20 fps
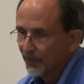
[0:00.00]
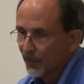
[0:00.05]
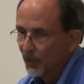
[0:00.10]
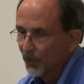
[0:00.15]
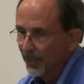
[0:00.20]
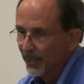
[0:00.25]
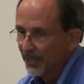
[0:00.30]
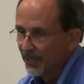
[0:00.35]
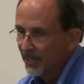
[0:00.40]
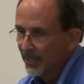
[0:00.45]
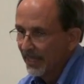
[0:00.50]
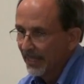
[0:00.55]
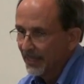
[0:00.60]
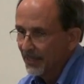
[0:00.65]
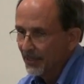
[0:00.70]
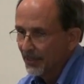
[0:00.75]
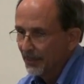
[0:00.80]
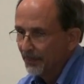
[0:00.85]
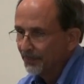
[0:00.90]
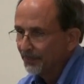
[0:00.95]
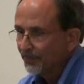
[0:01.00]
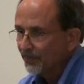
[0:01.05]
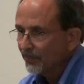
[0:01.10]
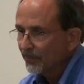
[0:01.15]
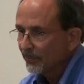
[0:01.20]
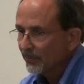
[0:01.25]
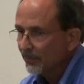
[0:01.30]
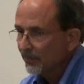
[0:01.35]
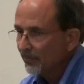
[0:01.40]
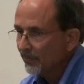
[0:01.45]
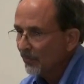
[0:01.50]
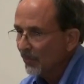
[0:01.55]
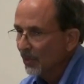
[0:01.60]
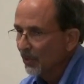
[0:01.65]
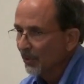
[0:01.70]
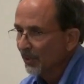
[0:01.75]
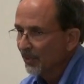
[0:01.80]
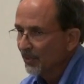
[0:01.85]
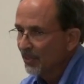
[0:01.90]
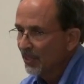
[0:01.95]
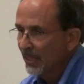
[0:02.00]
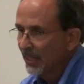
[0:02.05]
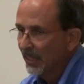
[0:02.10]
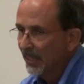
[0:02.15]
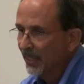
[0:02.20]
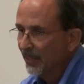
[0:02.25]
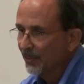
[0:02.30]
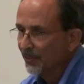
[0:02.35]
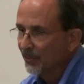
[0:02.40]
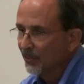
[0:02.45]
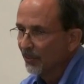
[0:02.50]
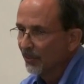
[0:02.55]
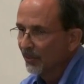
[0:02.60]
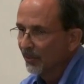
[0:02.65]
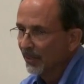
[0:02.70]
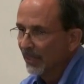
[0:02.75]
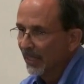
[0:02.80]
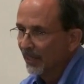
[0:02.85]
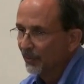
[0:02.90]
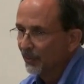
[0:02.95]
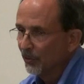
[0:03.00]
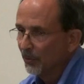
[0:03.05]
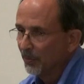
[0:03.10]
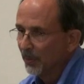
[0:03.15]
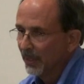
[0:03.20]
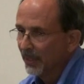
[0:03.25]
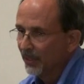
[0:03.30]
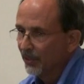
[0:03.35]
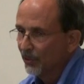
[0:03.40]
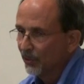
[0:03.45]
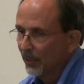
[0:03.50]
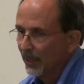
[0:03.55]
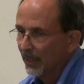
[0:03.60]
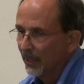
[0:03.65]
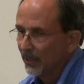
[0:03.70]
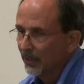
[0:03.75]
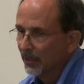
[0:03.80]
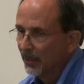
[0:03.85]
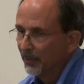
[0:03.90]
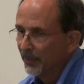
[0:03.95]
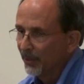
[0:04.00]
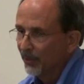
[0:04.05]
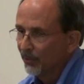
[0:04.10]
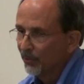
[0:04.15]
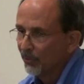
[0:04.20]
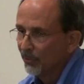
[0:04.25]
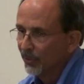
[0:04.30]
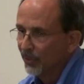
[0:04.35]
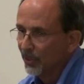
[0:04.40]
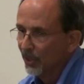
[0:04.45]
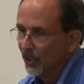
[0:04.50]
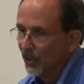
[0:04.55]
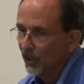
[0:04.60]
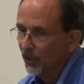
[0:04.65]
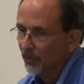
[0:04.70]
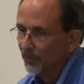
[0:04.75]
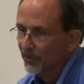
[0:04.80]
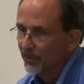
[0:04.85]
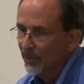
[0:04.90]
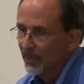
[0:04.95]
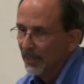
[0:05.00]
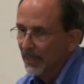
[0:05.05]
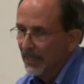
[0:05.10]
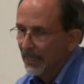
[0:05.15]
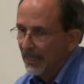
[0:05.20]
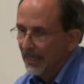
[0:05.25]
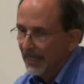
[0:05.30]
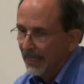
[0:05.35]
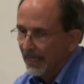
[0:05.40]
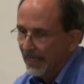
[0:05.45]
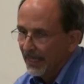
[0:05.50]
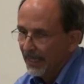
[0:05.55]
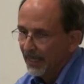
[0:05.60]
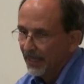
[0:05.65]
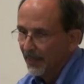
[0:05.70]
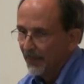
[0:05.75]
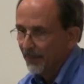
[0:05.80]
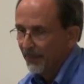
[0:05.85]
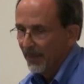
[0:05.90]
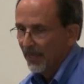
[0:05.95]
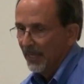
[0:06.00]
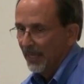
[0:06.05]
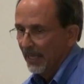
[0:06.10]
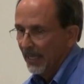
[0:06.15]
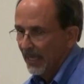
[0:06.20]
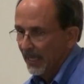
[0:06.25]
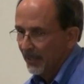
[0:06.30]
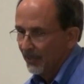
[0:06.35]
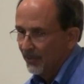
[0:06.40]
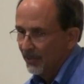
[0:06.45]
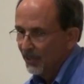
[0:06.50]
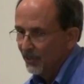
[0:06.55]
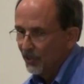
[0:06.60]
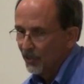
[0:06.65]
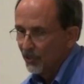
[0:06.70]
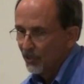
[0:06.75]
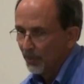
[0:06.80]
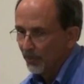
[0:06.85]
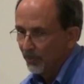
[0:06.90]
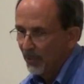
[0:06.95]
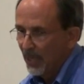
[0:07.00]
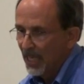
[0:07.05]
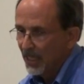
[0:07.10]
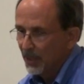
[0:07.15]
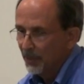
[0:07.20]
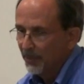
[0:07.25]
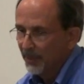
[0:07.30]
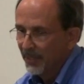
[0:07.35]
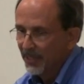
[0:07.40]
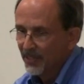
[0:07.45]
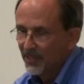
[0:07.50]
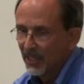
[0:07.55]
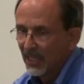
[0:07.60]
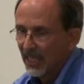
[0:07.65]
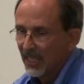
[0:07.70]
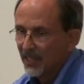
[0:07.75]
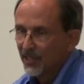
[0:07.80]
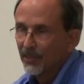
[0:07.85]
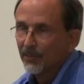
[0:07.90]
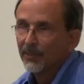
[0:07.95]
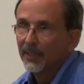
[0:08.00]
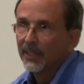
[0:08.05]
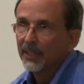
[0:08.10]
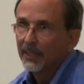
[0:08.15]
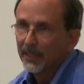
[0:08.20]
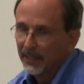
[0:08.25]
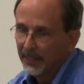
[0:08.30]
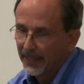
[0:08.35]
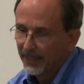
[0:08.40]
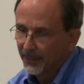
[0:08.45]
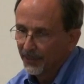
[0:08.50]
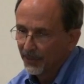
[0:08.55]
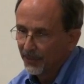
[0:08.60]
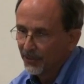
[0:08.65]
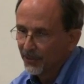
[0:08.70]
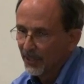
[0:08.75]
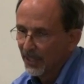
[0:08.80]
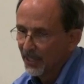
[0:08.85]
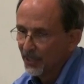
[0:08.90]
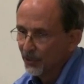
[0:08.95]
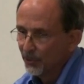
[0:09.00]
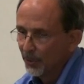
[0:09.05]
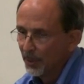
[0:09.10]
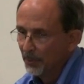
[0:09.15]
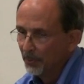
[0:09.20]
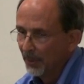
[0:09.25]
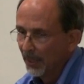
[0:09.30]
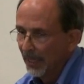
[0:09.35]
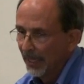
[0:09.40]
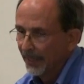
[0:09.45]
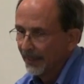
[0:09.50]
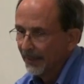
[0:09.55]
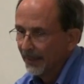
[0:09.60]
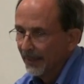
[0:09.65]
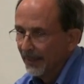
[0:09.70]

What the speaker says: Unit 6. You can see here's the actual buggy trail coming through the domes. And this is approximately the size of a hectare-sized tree plot.